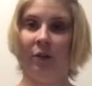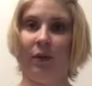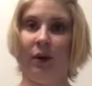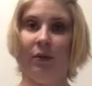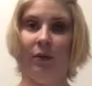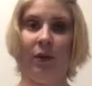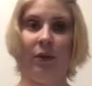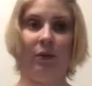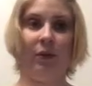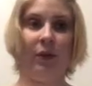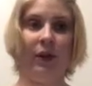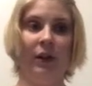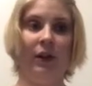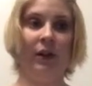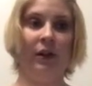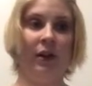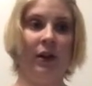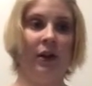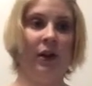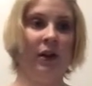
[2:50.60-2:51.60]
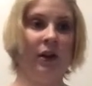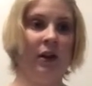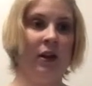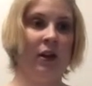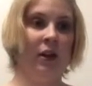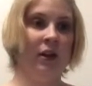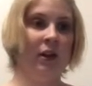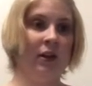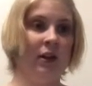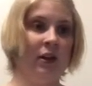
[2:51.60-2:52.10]
come up with.
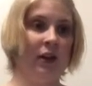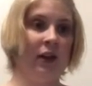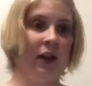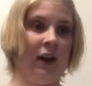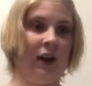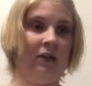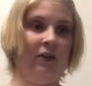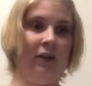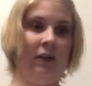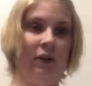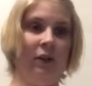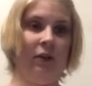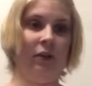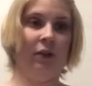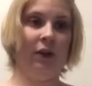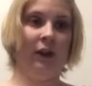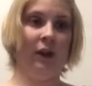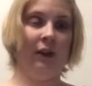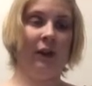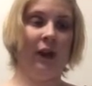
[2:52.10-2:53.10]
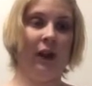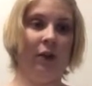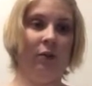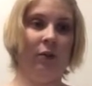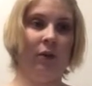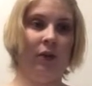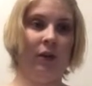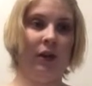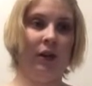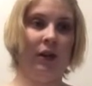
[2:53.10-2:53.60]
I feel that they
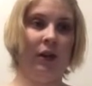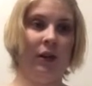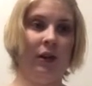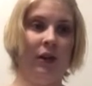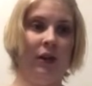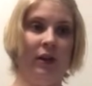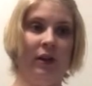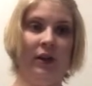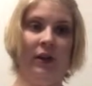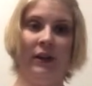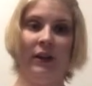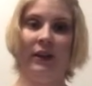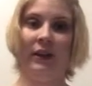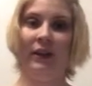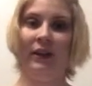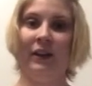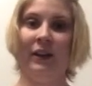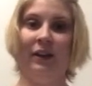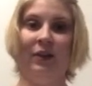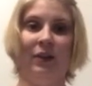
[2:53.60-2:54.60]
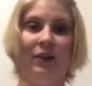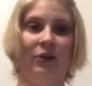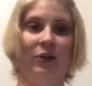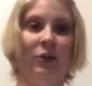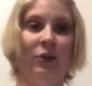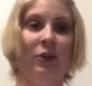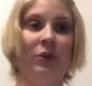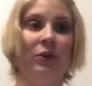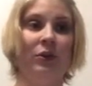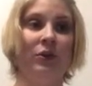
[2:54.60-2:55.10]
would give the
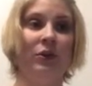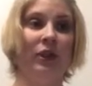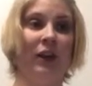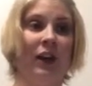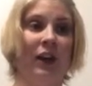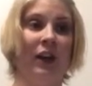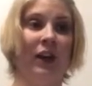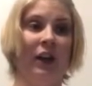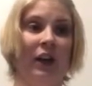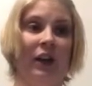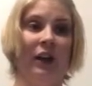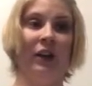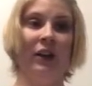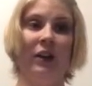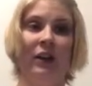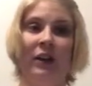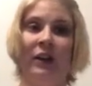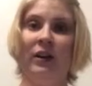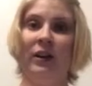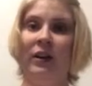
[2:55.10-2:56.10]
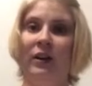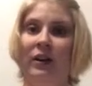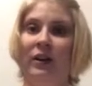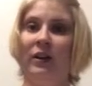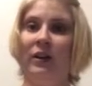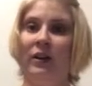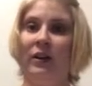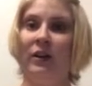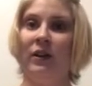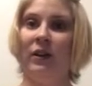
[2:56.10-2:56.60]
students a
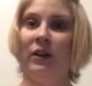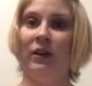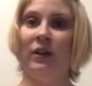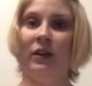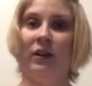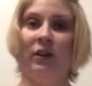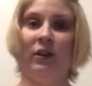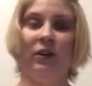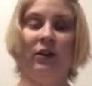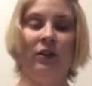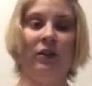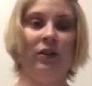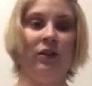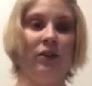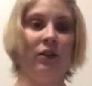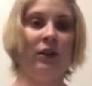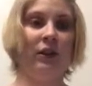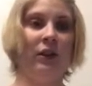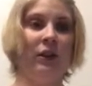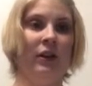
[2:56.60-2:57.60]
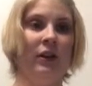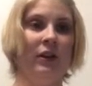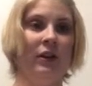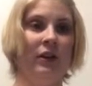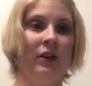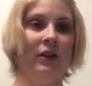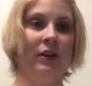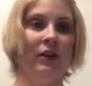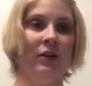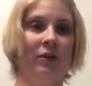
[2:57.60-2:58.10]
good,
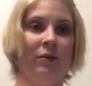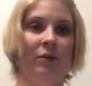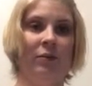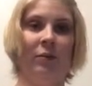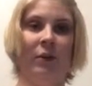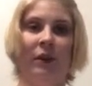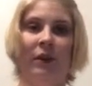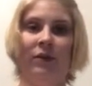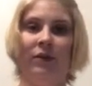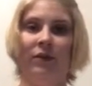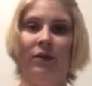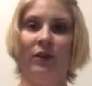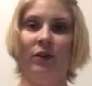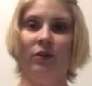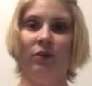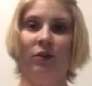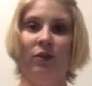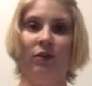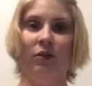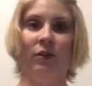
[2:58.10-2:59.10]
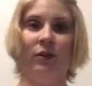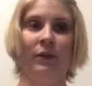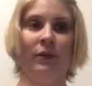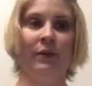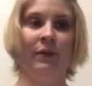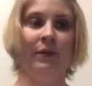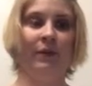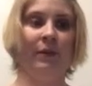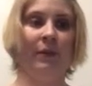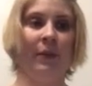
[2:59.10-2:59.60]
beneficial
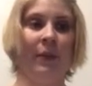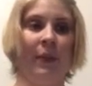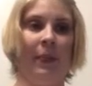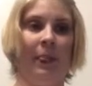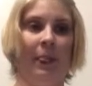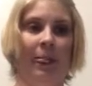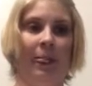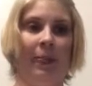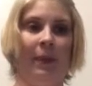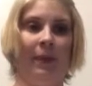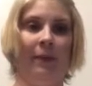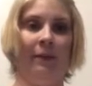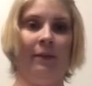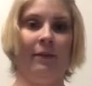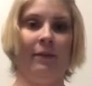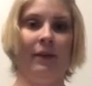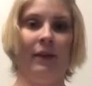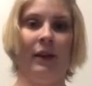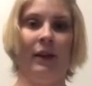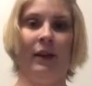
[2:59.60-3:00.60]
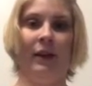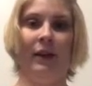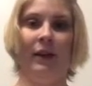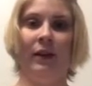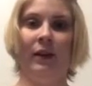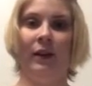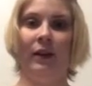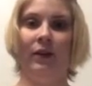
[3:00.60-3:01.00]
leading